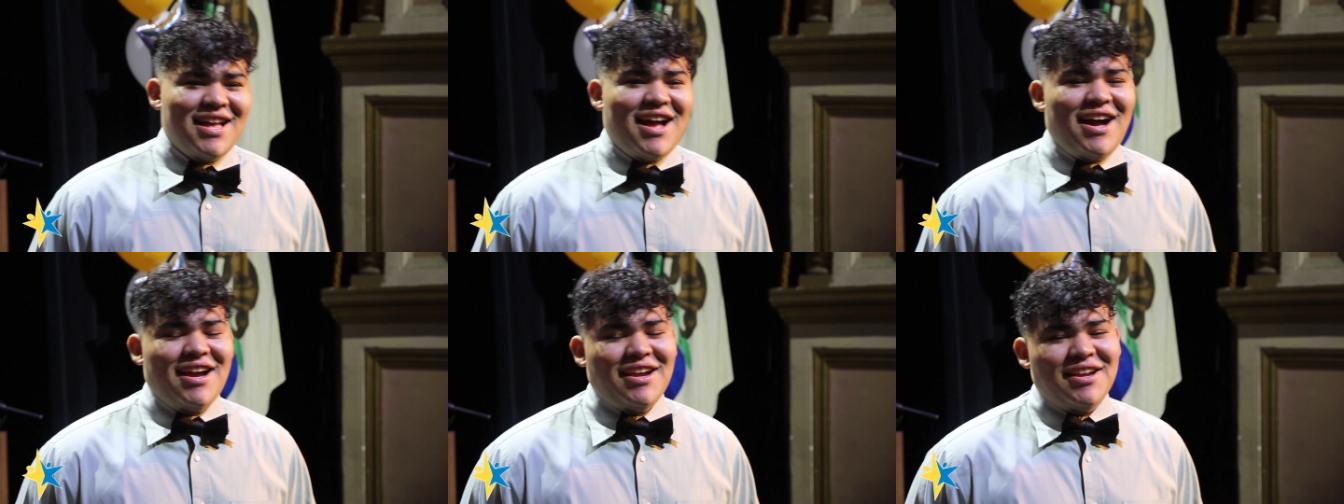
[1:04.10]

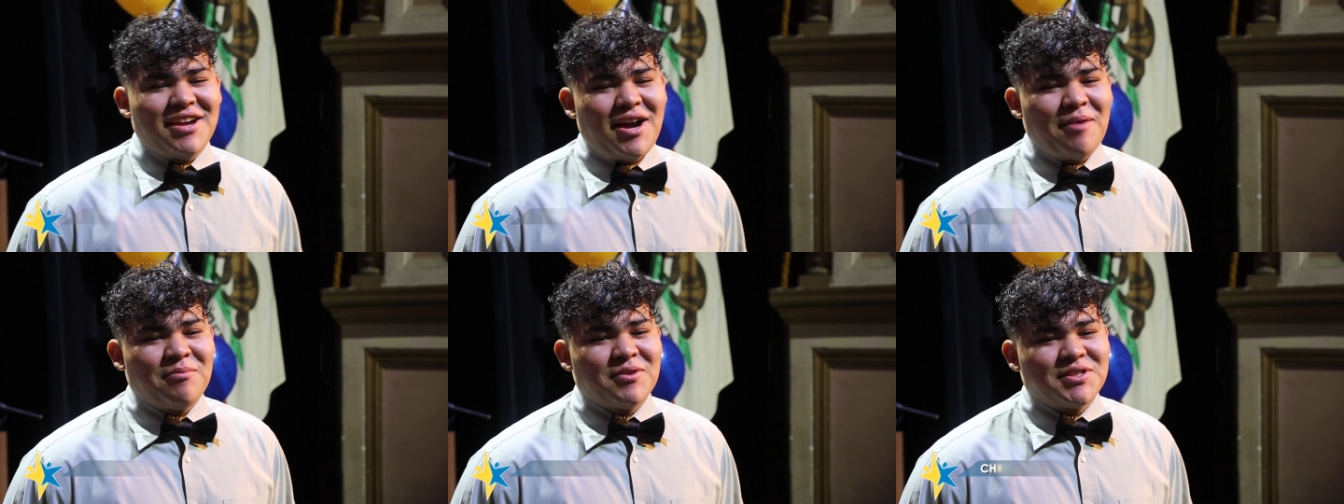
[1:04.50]
Hi,
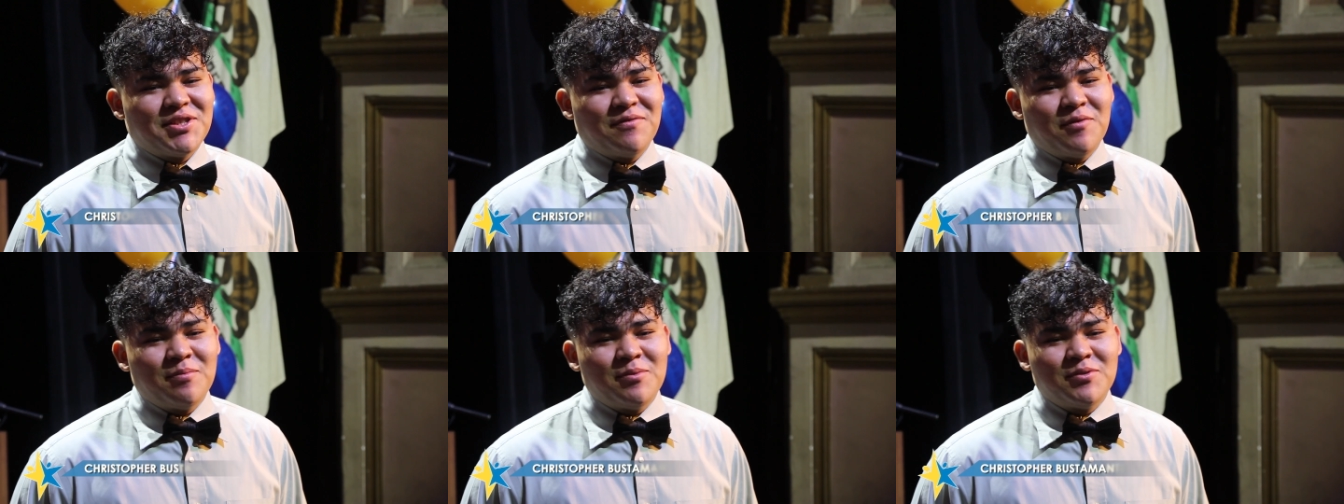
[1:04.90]
I'm
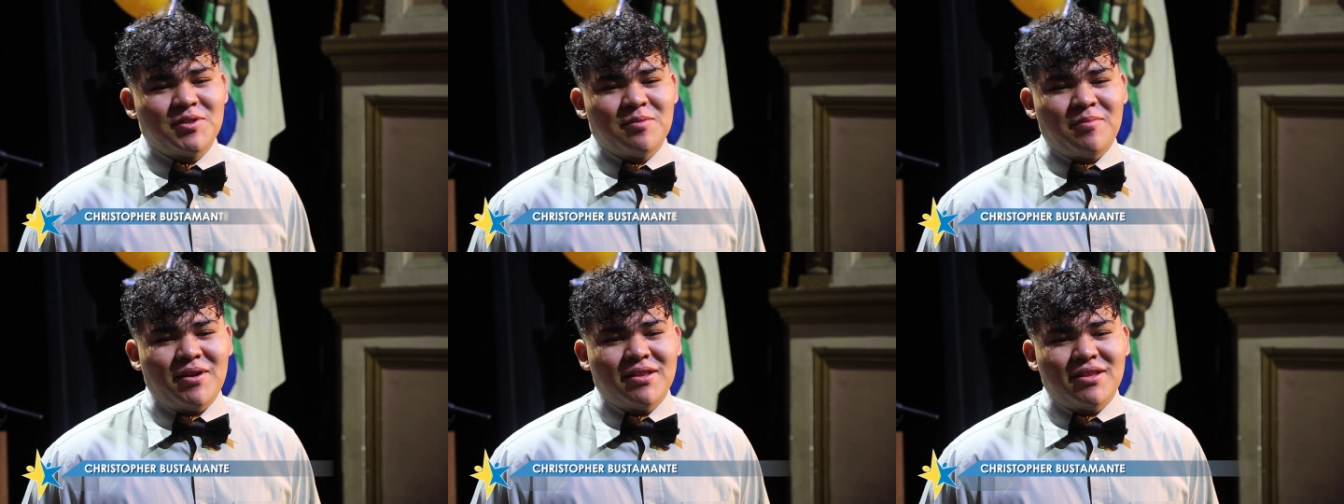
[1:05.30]
Christopher
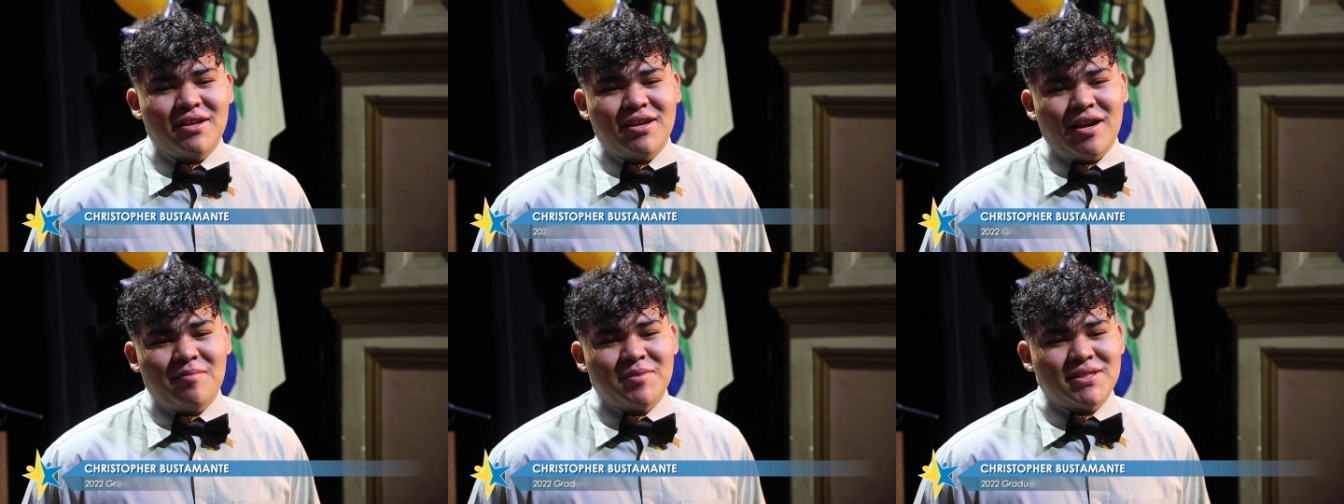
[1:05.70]

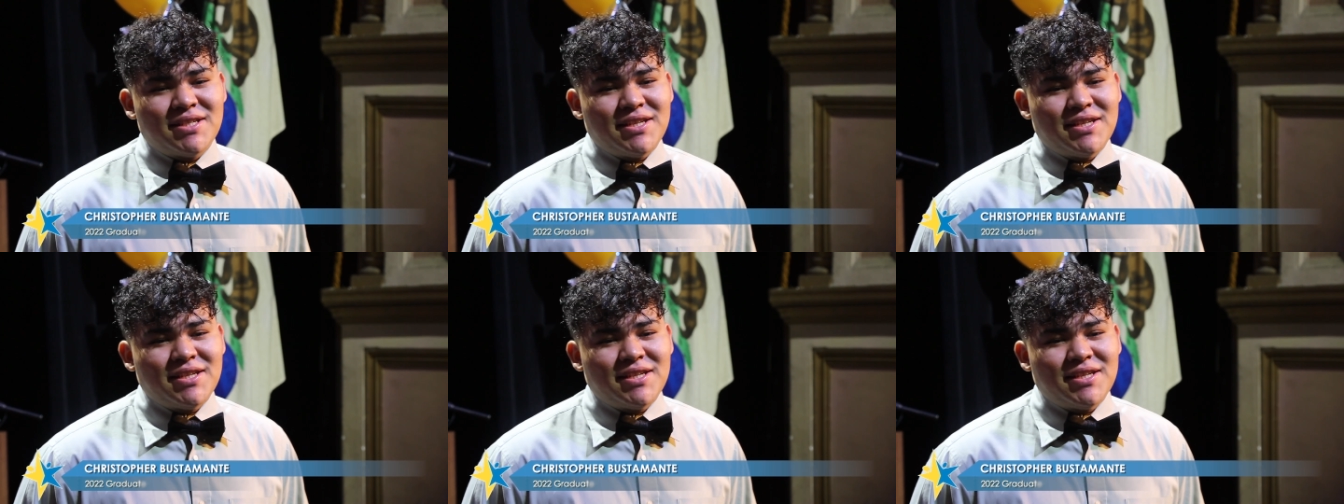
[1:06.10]
Bustamante. I'm a